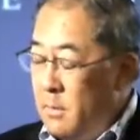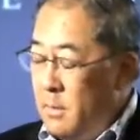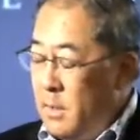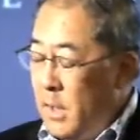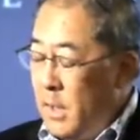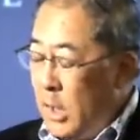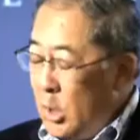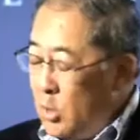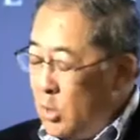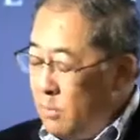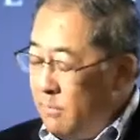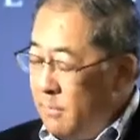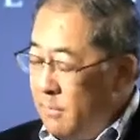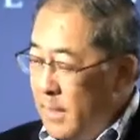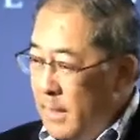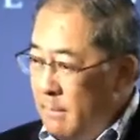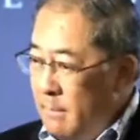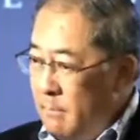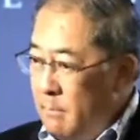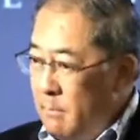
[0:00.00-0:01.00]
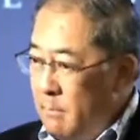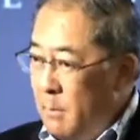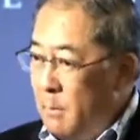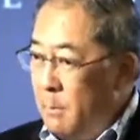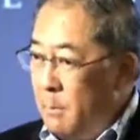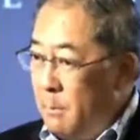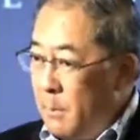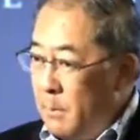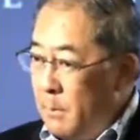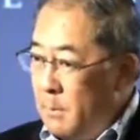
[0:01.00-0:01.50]
each of them
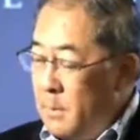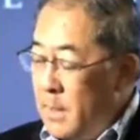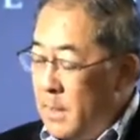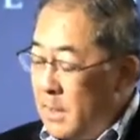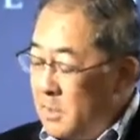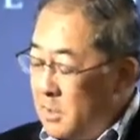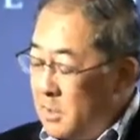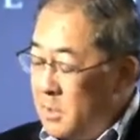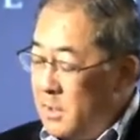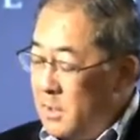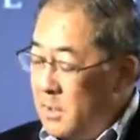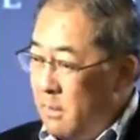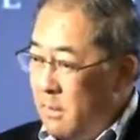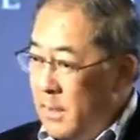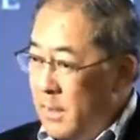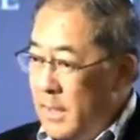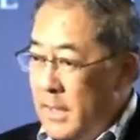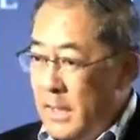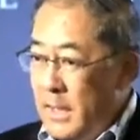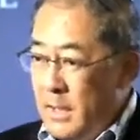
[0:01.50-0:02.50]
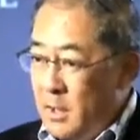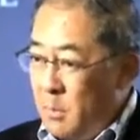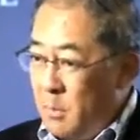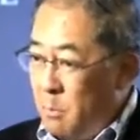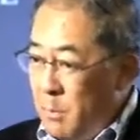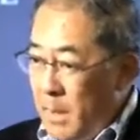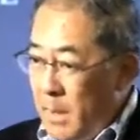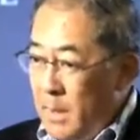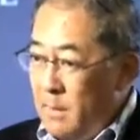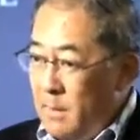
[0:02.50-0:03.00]
necessarily
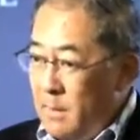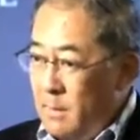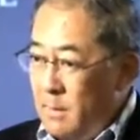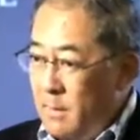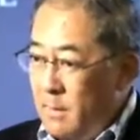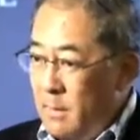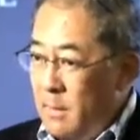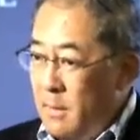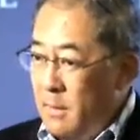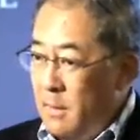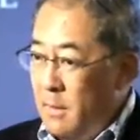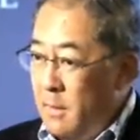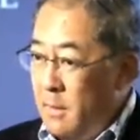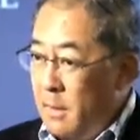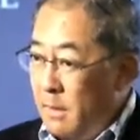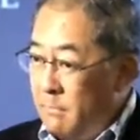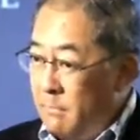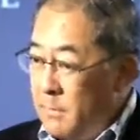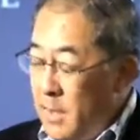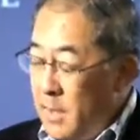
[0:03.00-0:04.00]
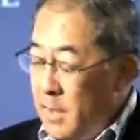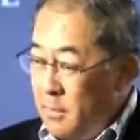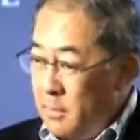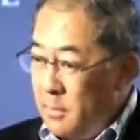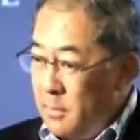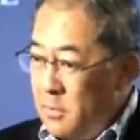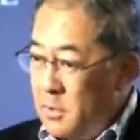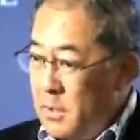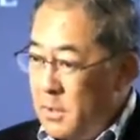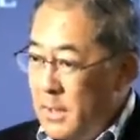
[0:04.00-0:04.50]
independent of the
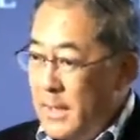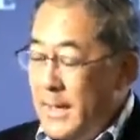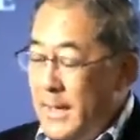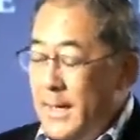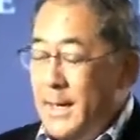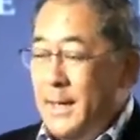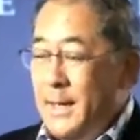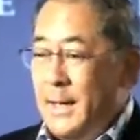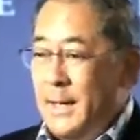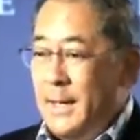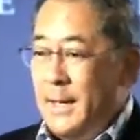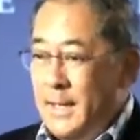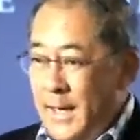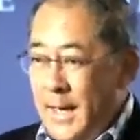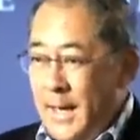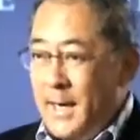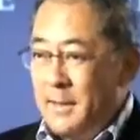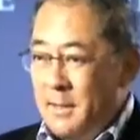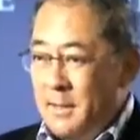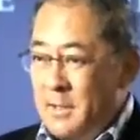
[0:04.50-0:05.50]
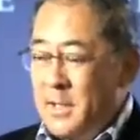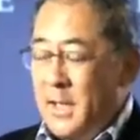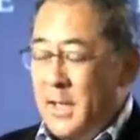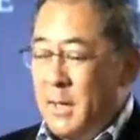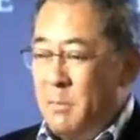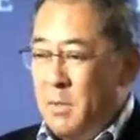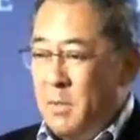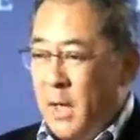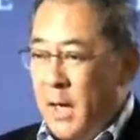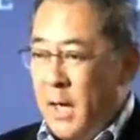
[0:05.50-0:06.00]
others, and yet at the
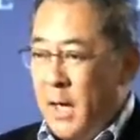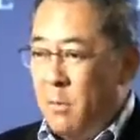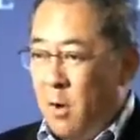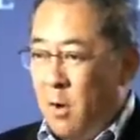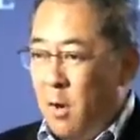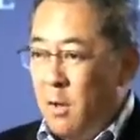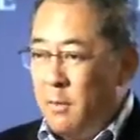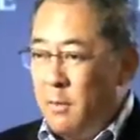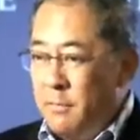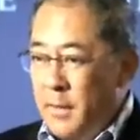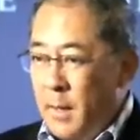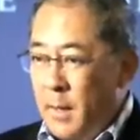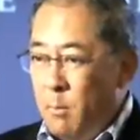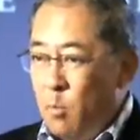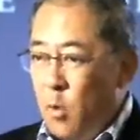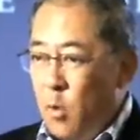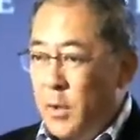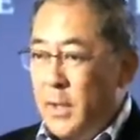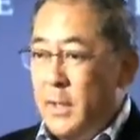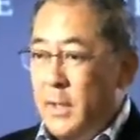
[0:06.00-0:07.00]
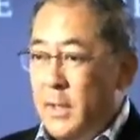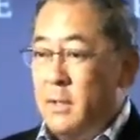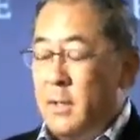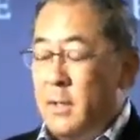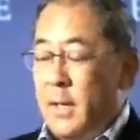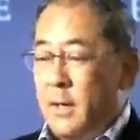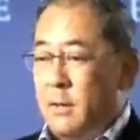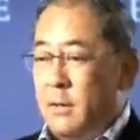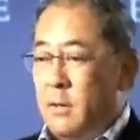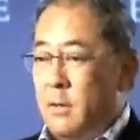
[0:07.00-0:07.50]
same time, all of them working
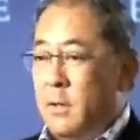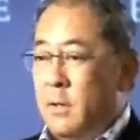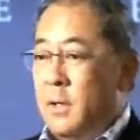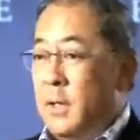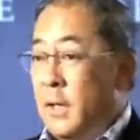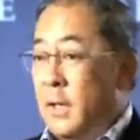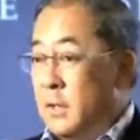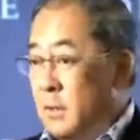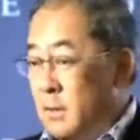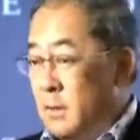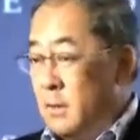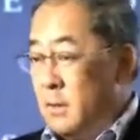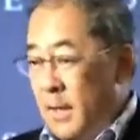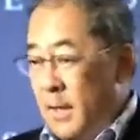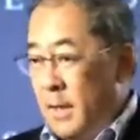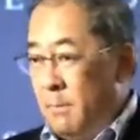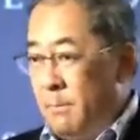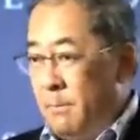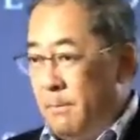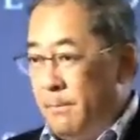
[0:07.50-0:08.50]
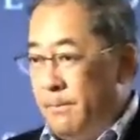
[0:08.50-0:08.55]
together as a team.